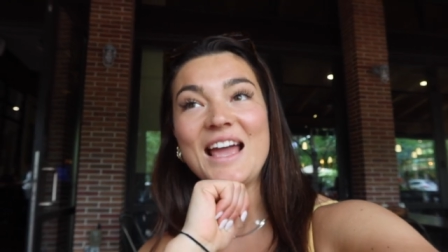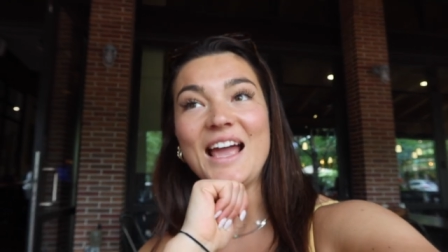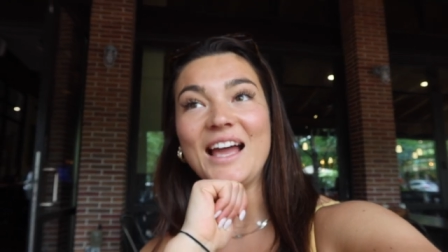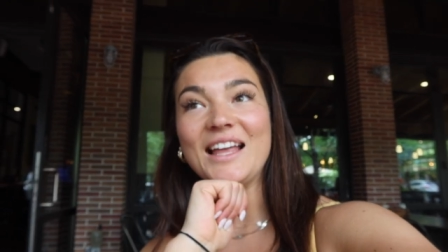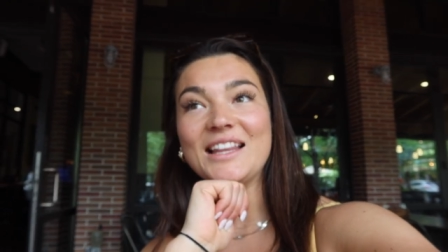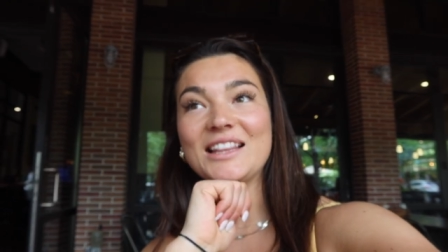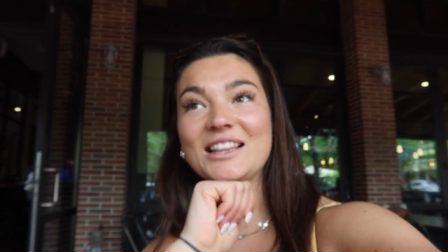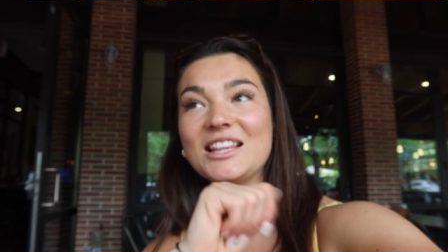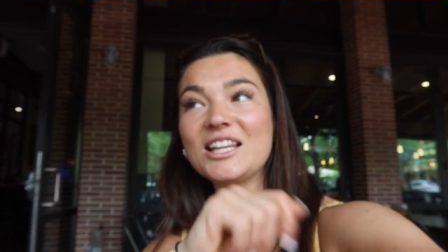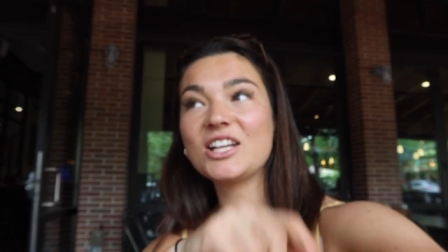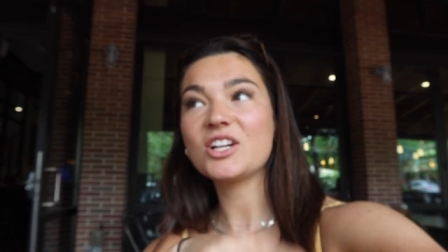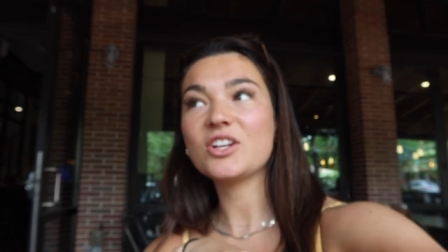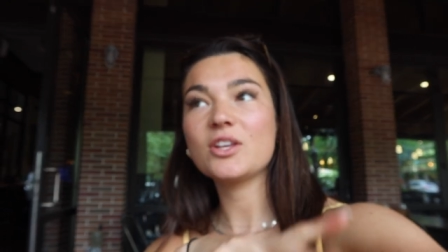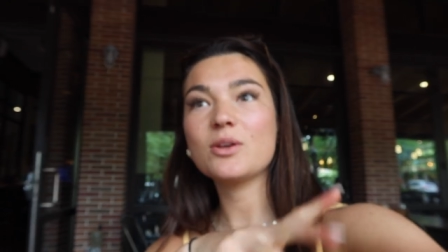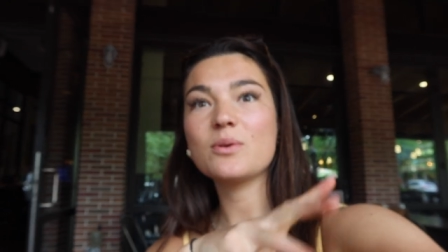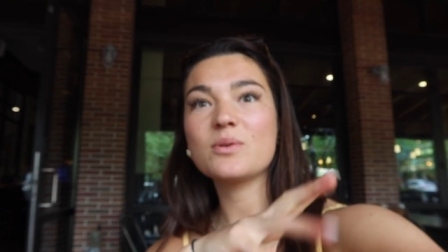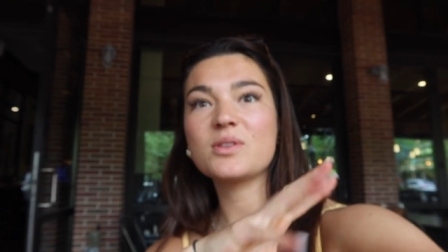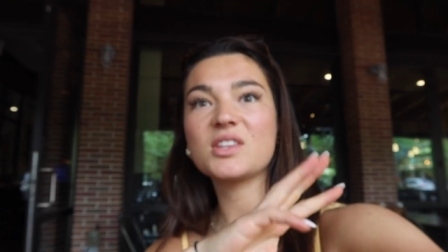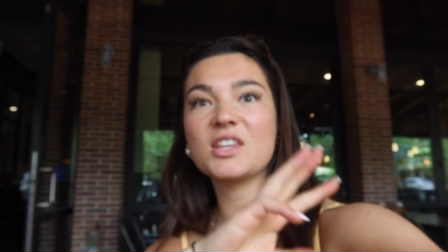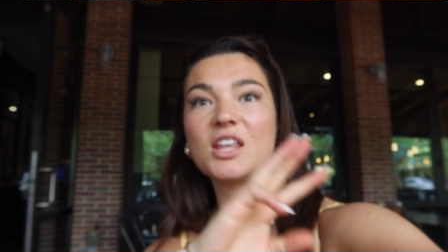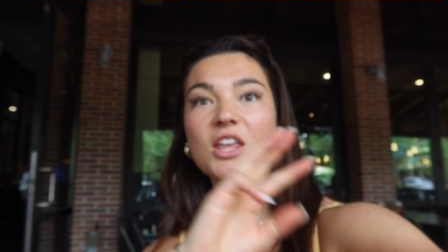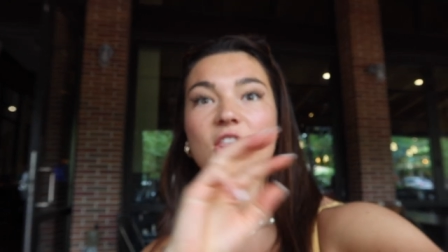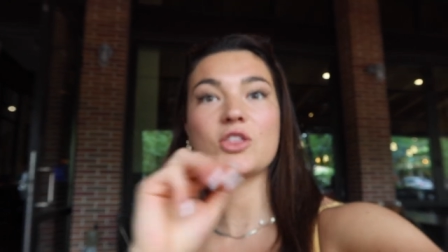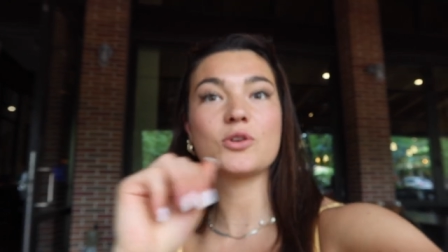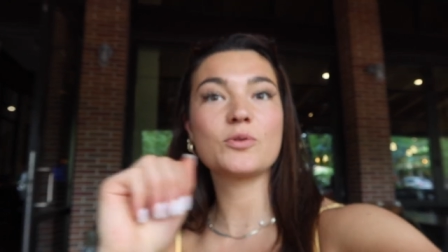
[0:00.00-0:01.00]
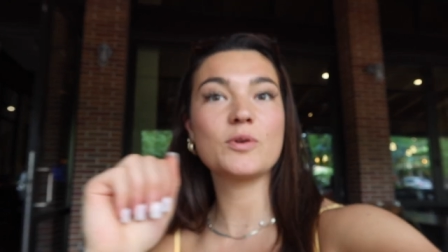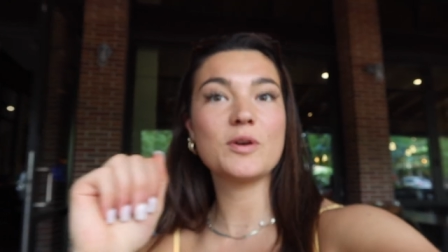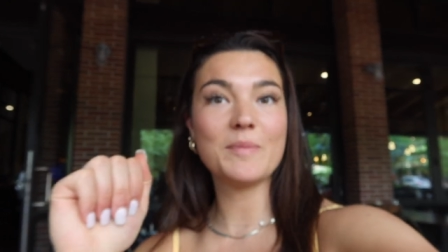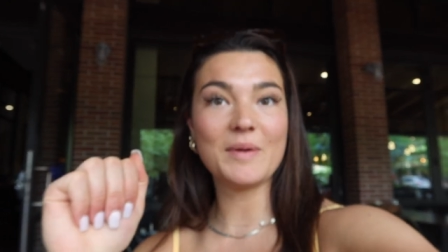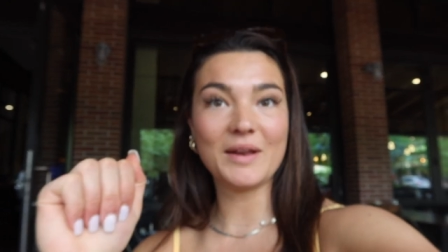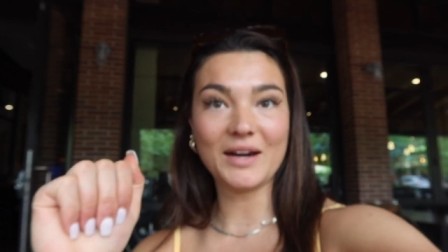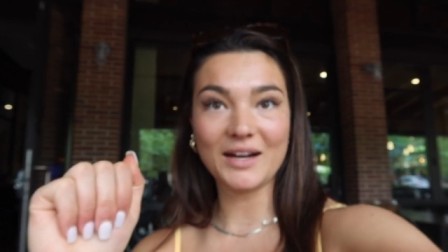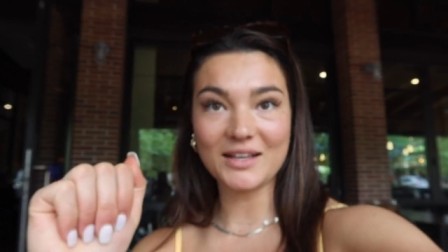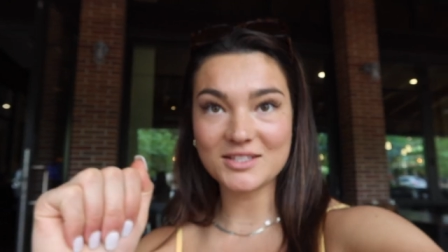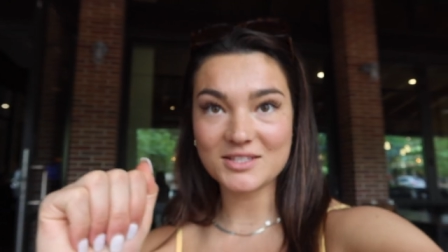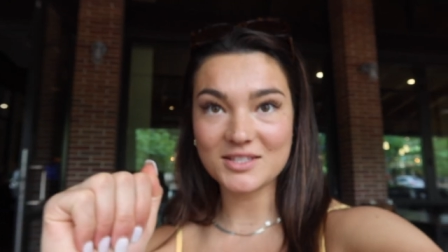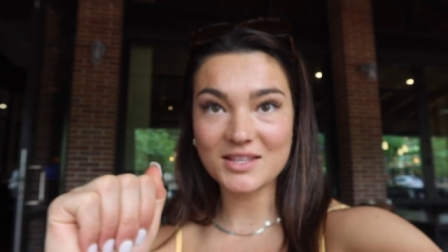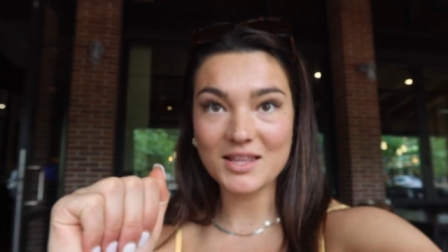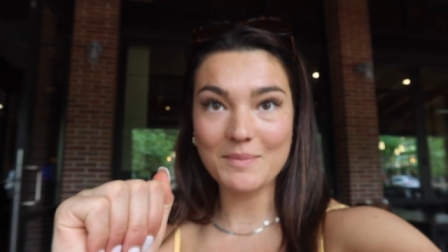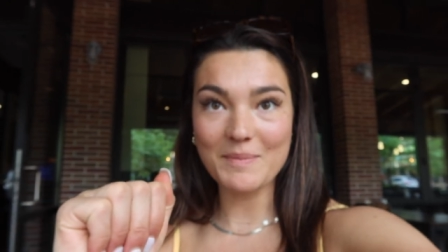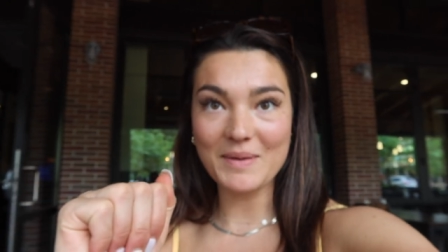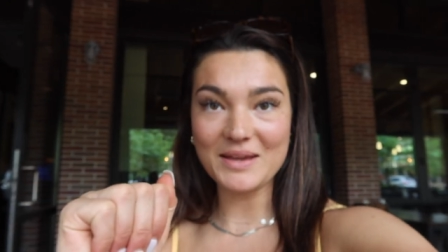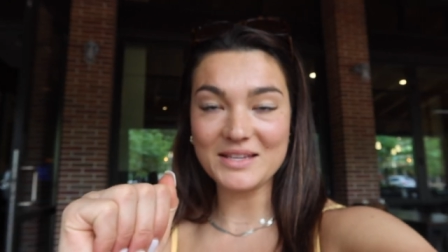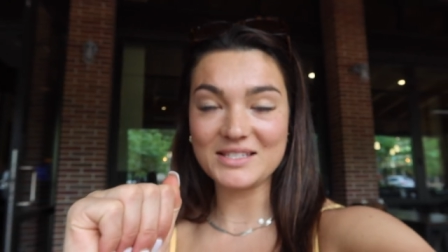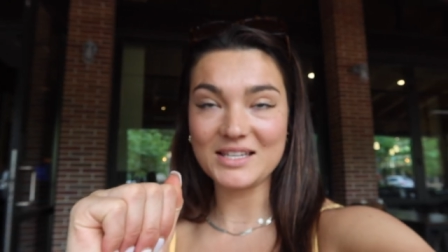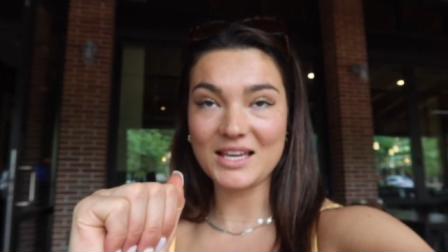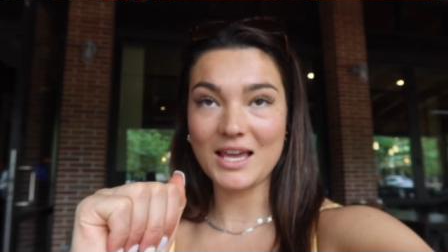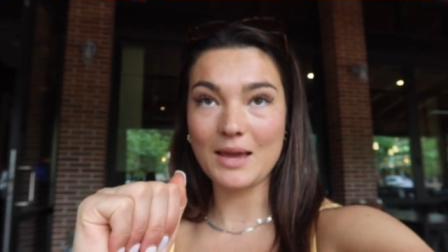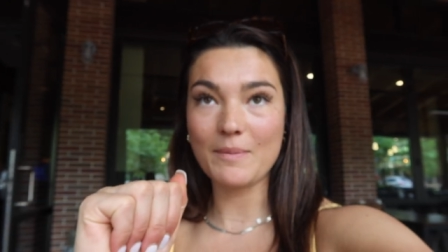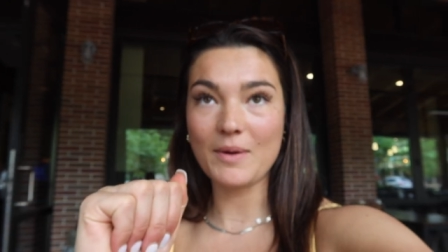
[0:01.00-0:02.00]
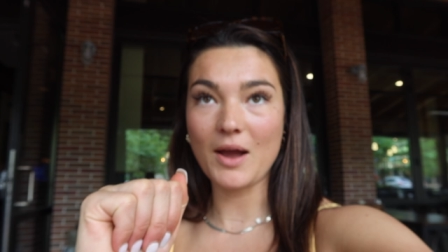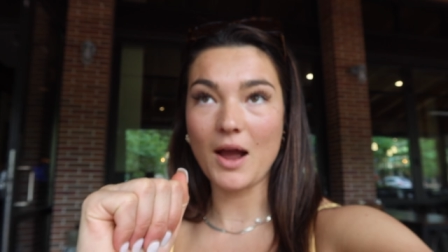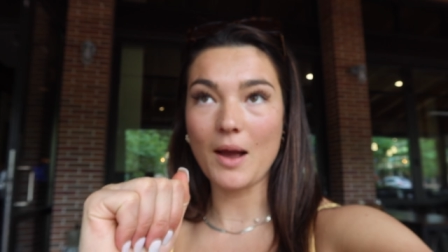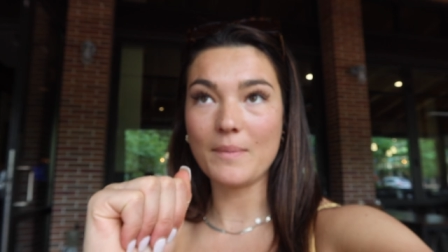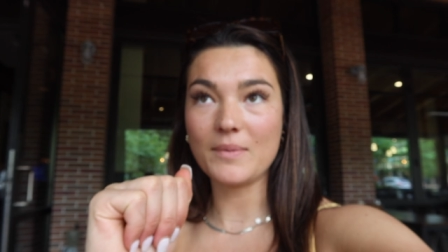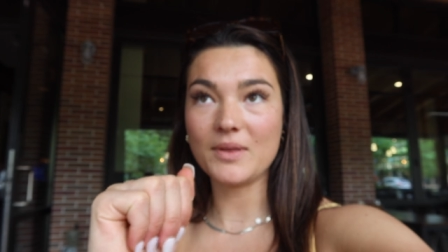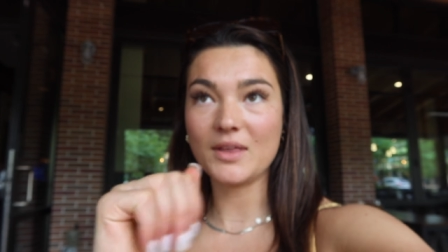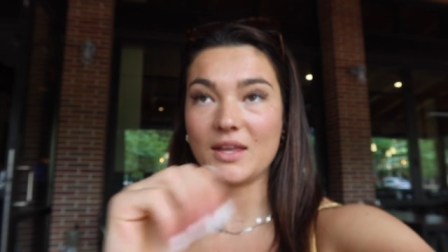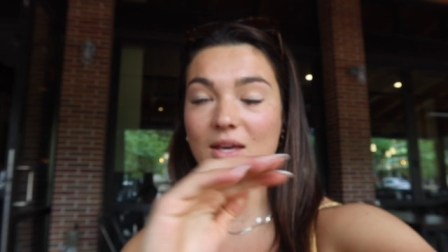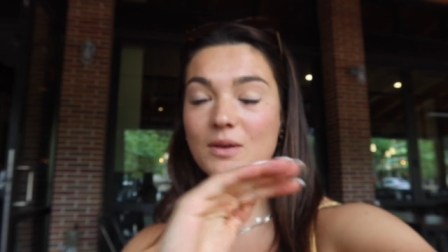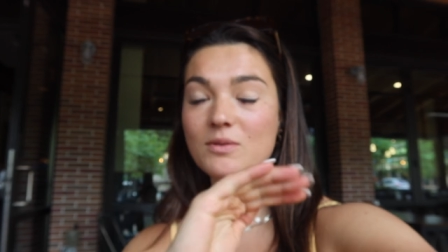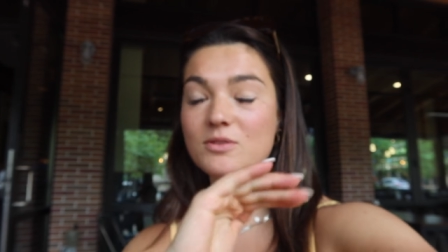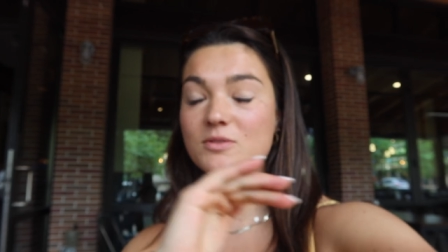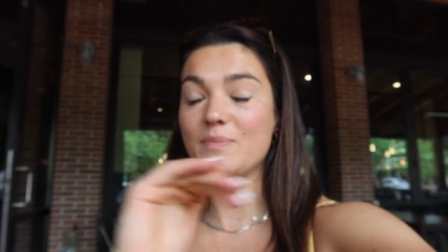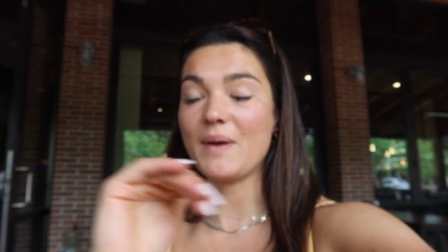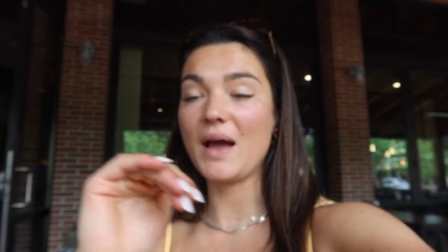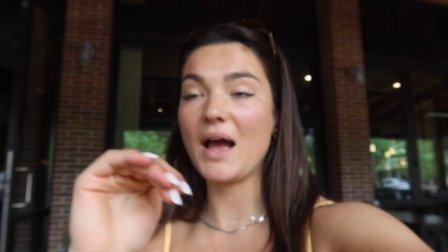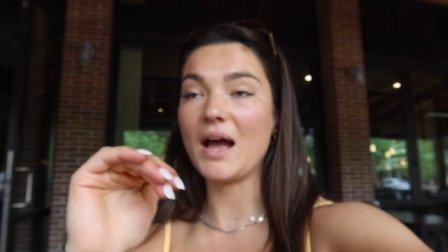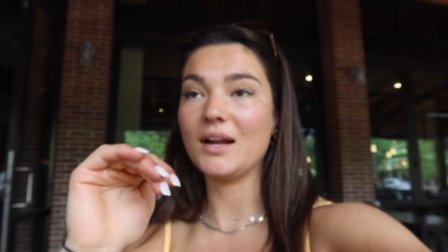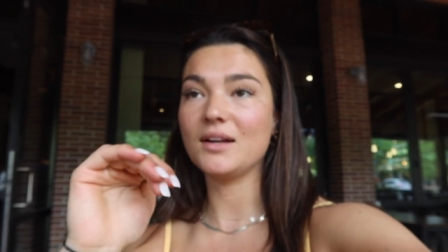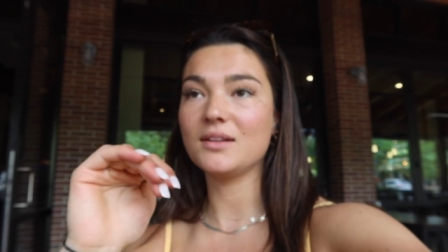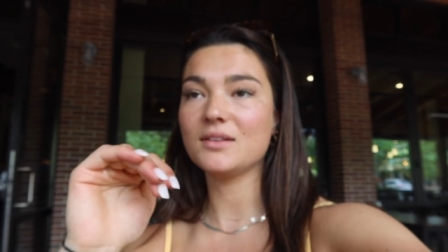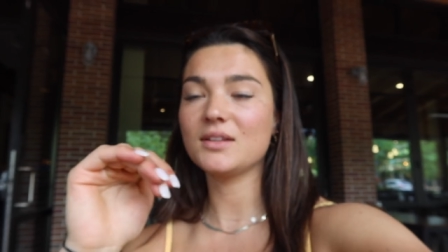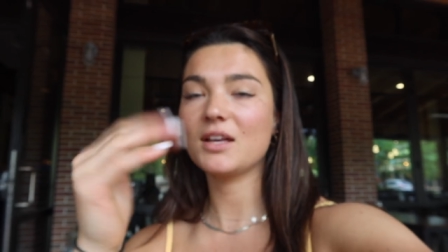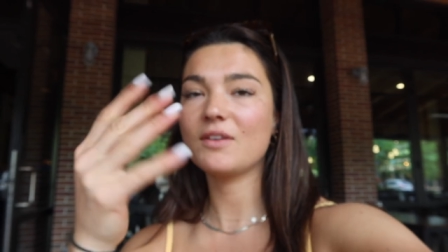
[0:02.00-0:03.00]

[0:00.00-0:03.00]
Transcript: and literally within like three minutes, the Macy came and got me, like it was bad.